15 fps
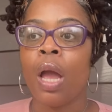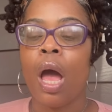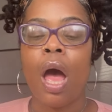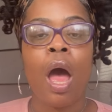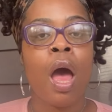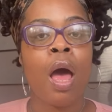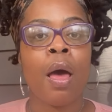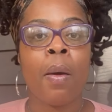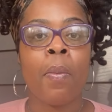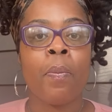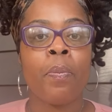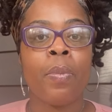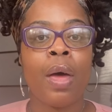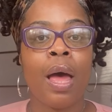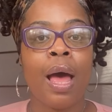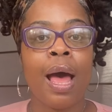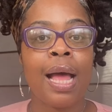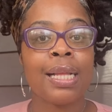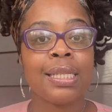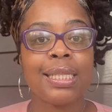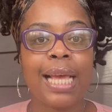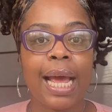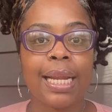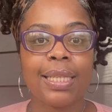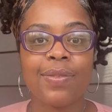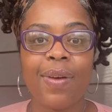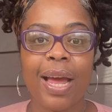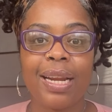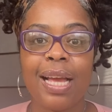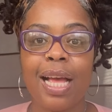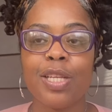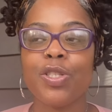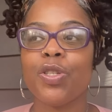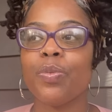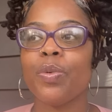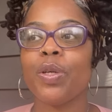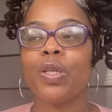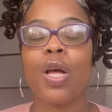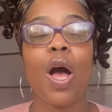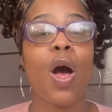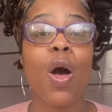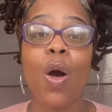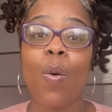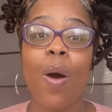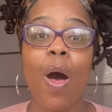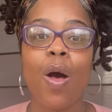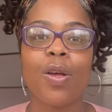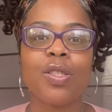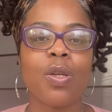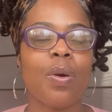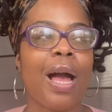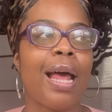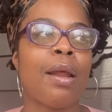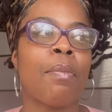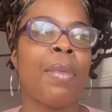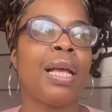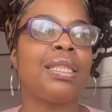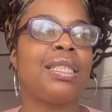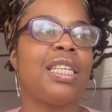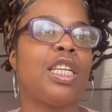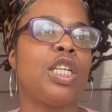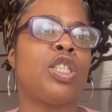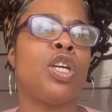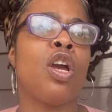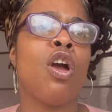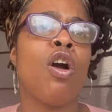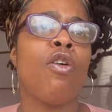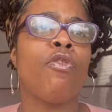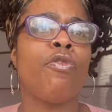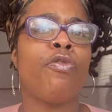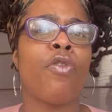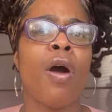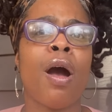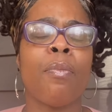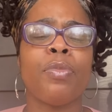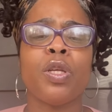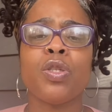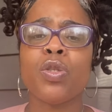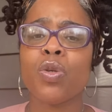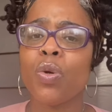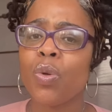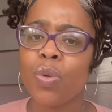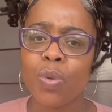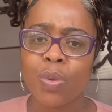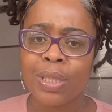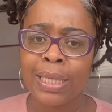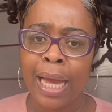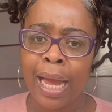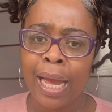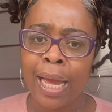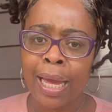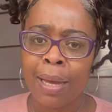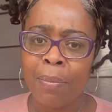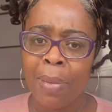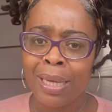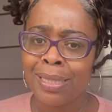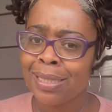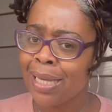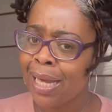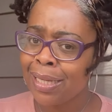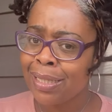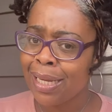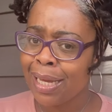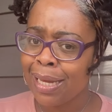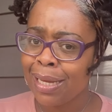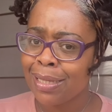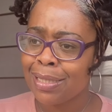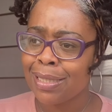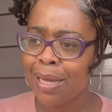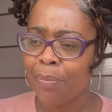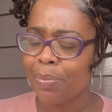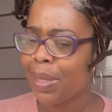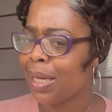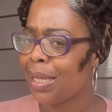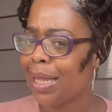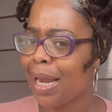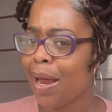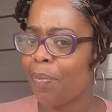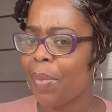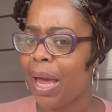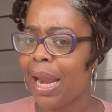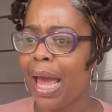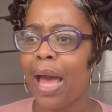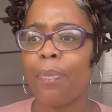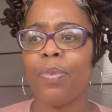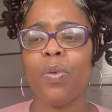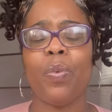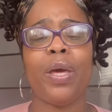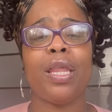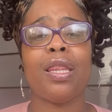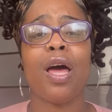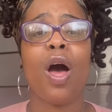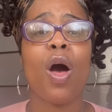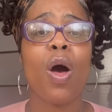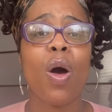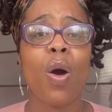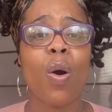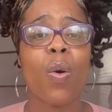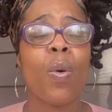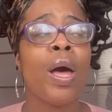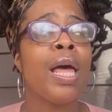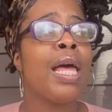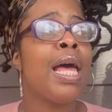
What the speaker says: an unsatisfied customer. Oh, I also got a message from the school saying my son did something that I'm not happy with. Oh,